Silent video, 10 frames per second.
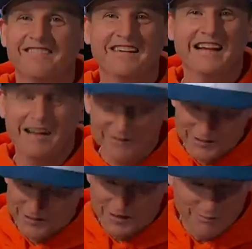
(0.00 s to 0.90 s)
is. Man, I'm gonna
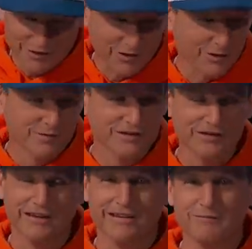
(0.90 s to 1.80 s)
do. I'm gonna go home and
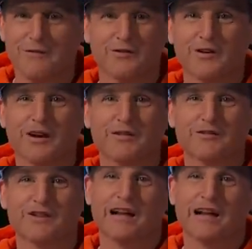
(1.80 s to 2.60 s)
do it. I'm gonna feel covered for